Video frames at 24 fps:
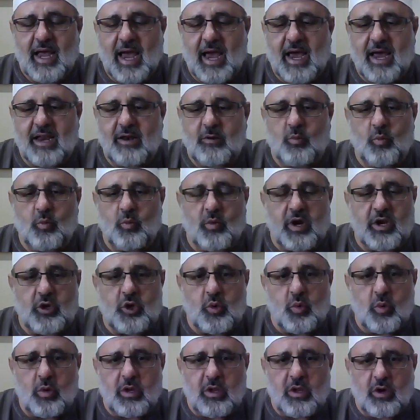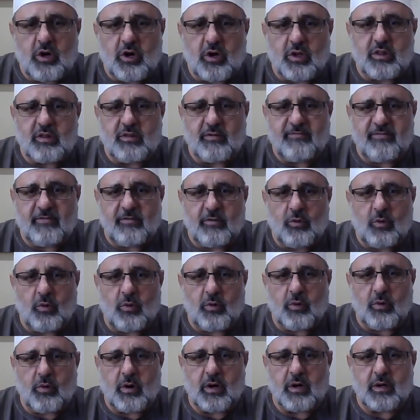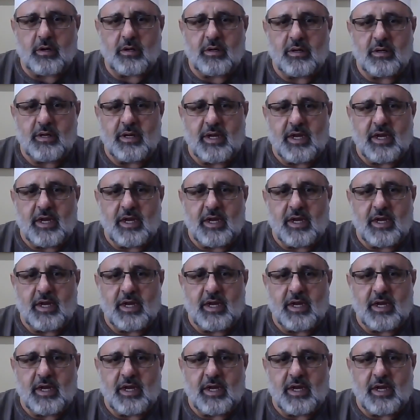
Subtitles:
And when you look on the floor,